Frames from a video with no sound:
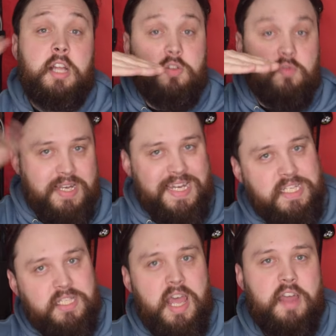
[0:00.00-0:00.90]
to
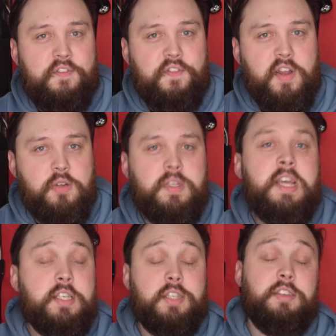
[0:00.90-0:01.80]
release that float
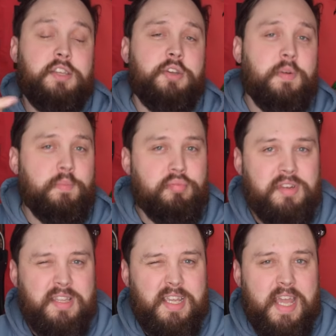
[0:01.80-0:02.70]
so that you can
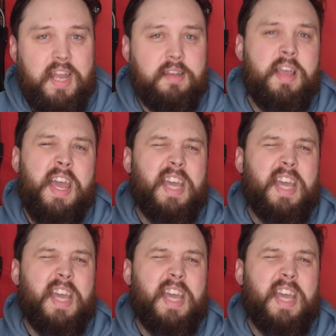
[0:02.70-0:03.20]
breathe again.